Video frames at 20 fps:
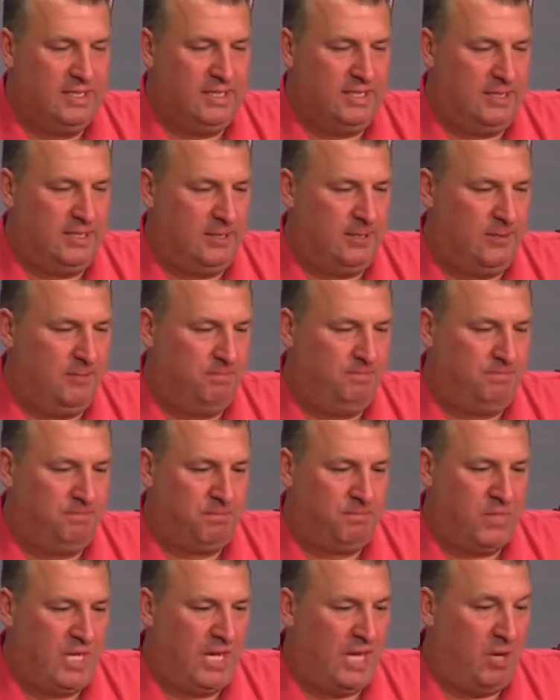
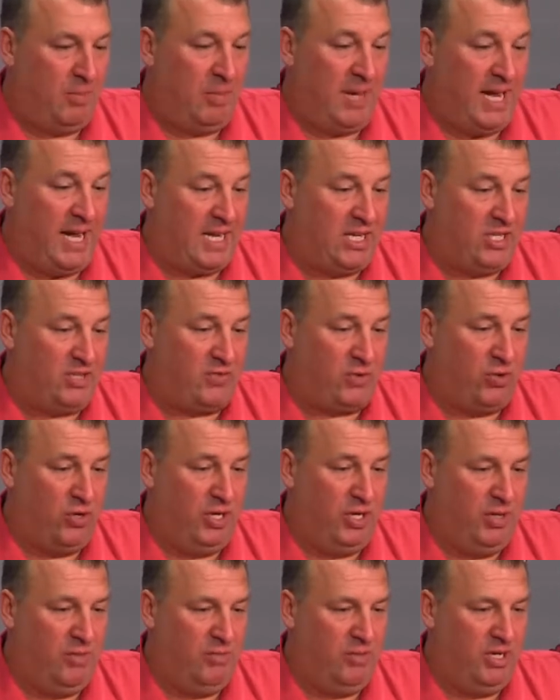Had a package for
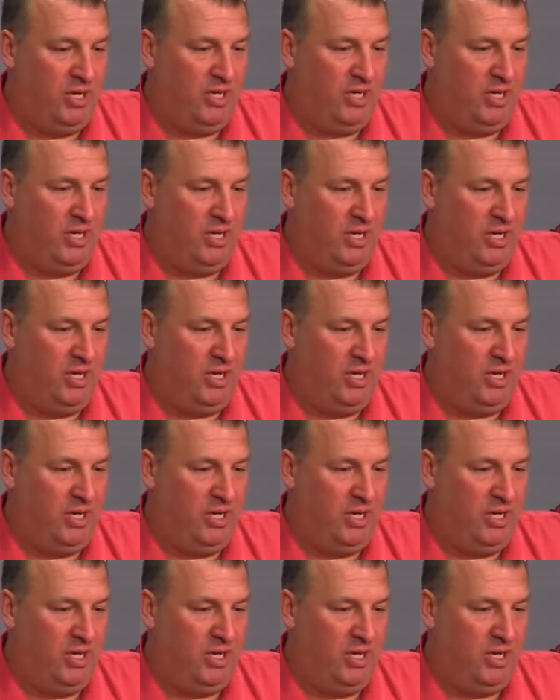him that